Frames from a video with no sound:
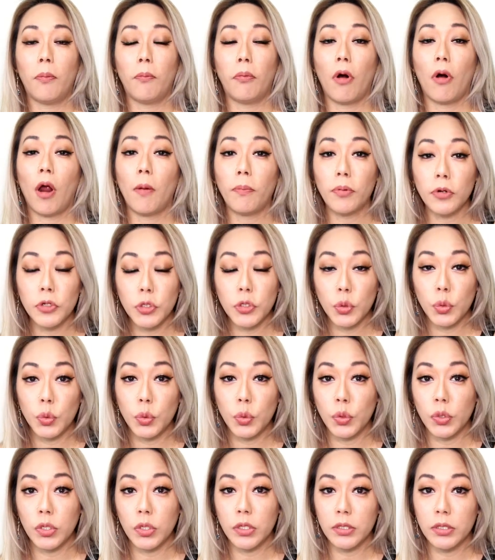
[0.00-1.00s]
proper
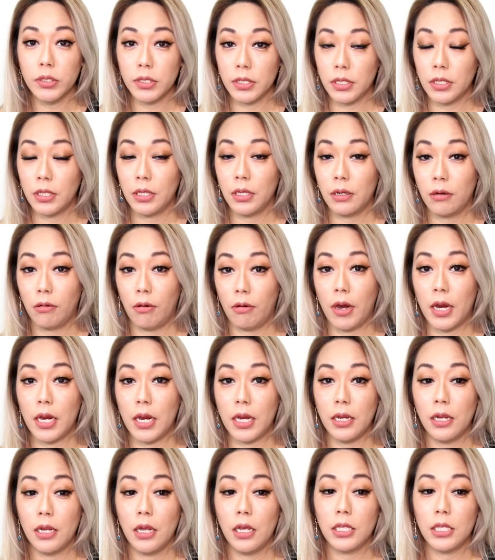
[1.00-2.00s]
tools,
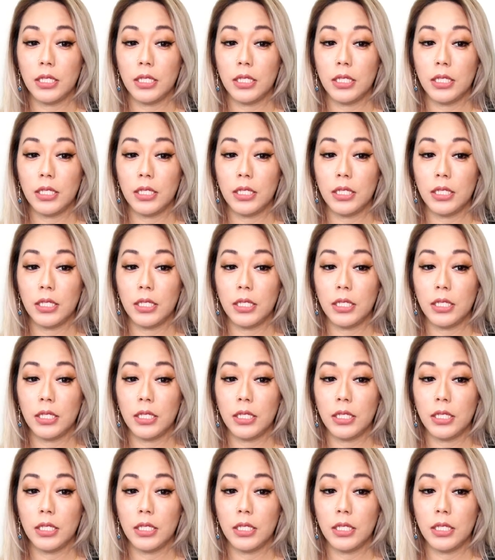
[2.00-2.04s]
right?